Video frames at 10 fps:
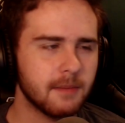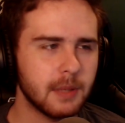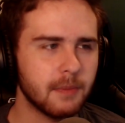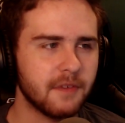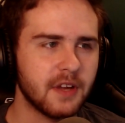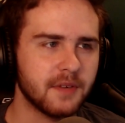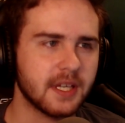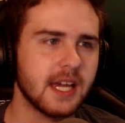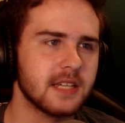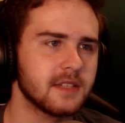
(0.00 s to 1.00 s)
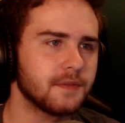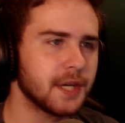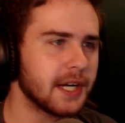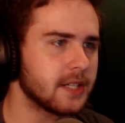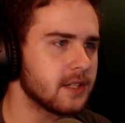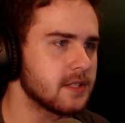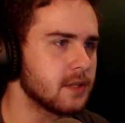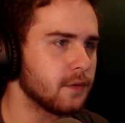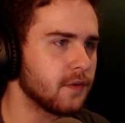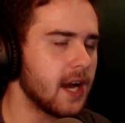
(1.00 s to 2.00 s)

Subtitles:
be my favorite cast of characters so far.